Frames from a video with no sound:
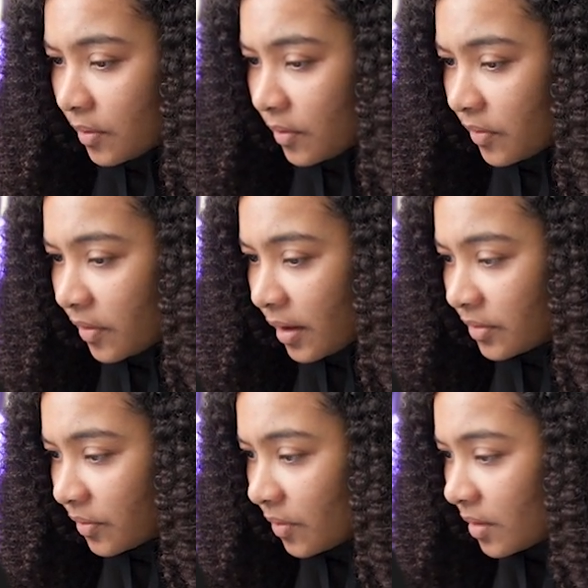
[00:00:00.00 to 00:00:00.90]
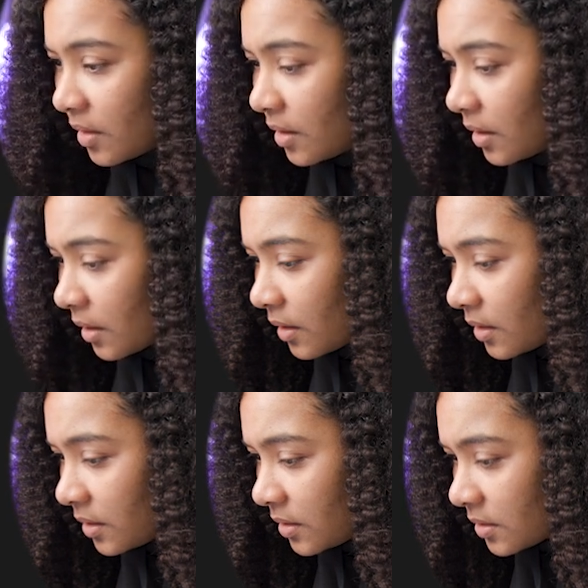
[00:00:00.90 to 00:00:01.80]
the size of
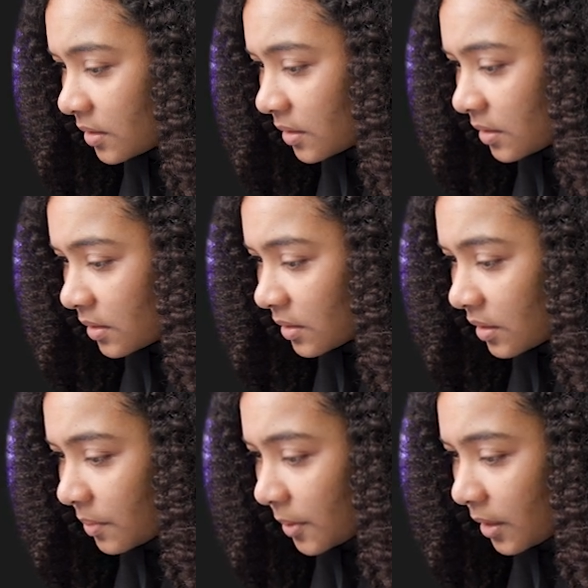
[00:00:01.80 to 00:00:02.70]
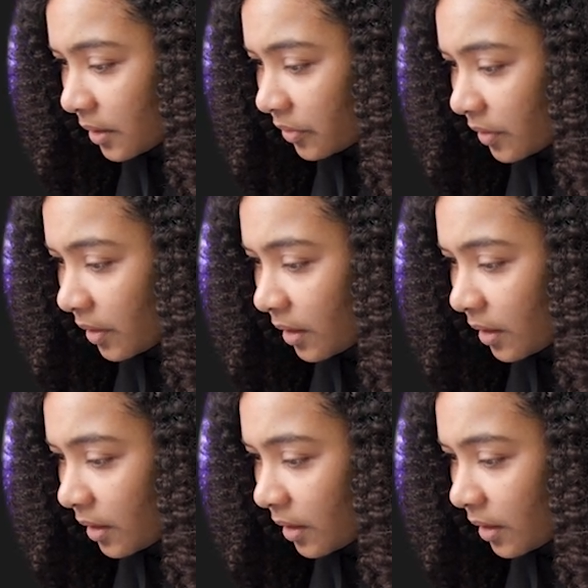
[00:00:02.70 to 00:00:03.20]
this is going to be Excel